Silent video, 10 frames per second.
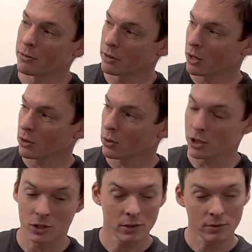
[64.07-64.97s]
if you have any other
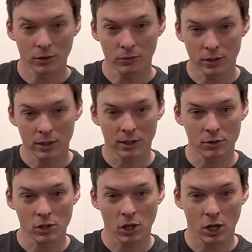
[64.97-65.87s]
questions, feel free to give
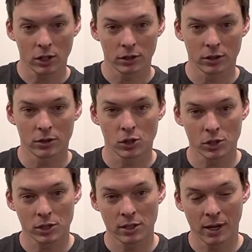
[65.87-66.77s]
us a call or shoot
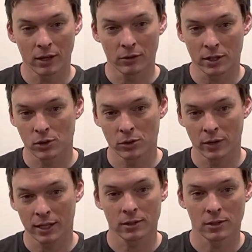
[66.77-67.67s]
us an email at
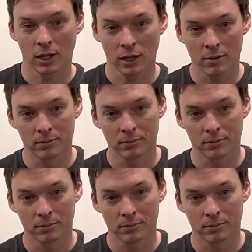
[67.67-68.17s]
rescuedirect.com.